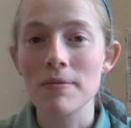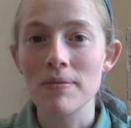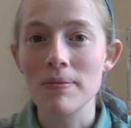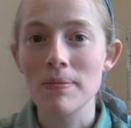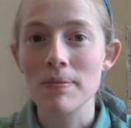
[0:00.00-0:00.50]

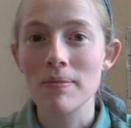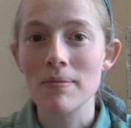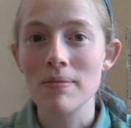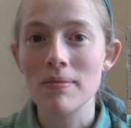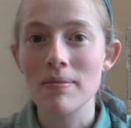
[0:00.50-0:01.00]

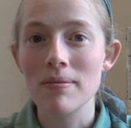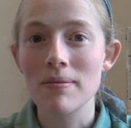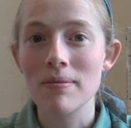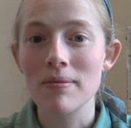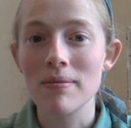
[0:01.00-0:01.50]

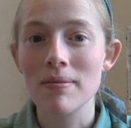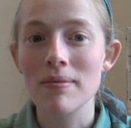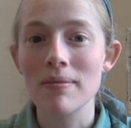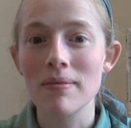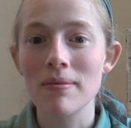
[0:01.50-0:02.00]

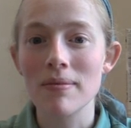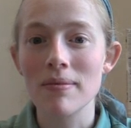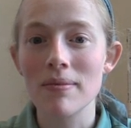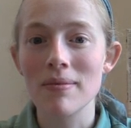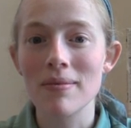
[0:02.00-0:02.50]

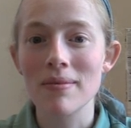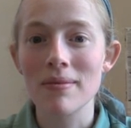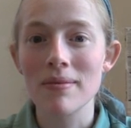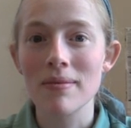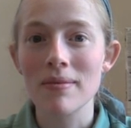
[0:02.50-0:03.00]

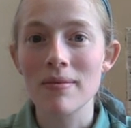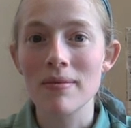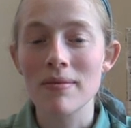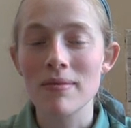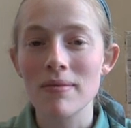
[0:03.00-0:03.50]

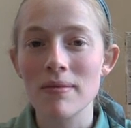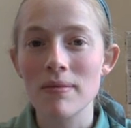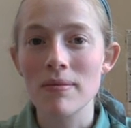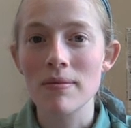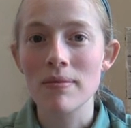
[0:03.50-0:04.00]

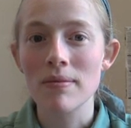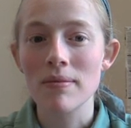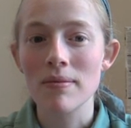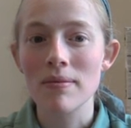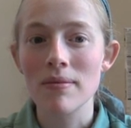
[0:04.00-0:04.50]

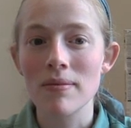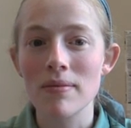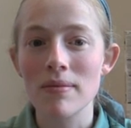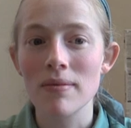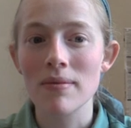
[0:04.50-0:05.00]

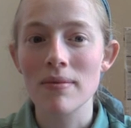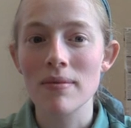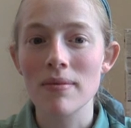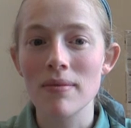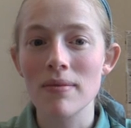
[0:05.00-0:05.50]

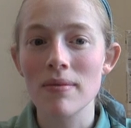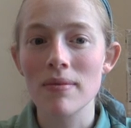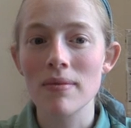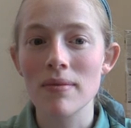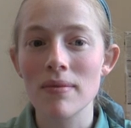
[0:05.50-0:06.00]

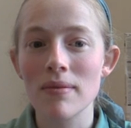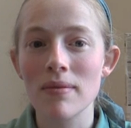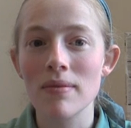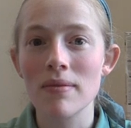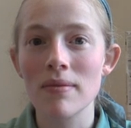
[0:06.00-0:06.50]

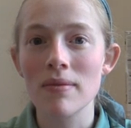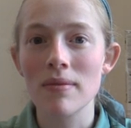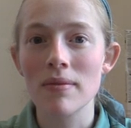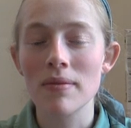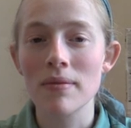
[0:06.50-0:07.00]

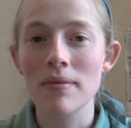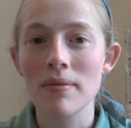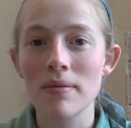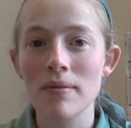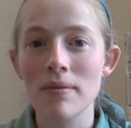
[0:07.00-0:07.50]

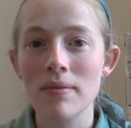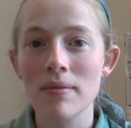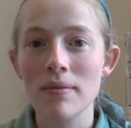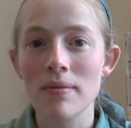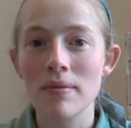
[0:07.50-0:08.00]
The person shown says nothing.